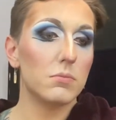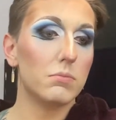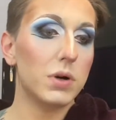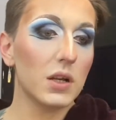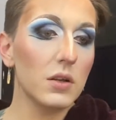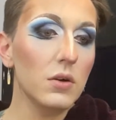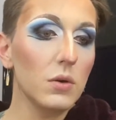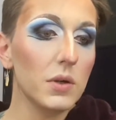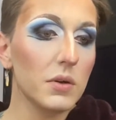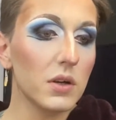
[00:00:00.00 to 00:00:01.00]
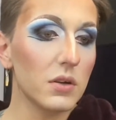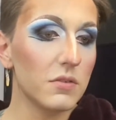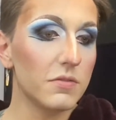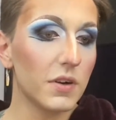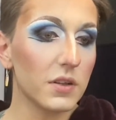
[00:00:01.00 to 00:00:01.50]
But I know we're gonna
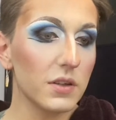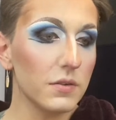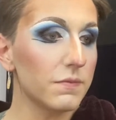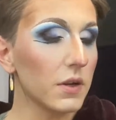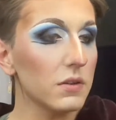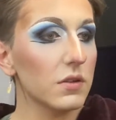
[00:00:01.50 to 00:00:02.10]
fuck this up.